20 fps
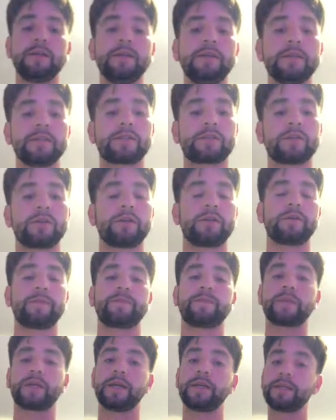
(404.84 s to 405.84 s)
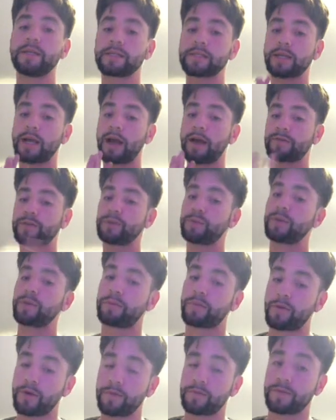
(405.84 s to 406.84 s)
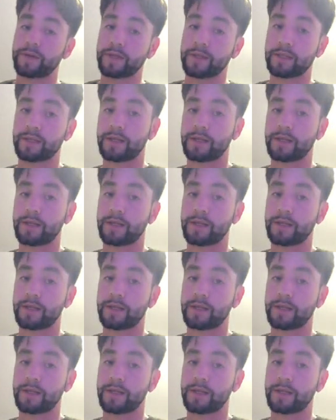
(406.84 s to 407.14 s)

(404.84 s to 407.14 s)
So it doesn't have to be perfect.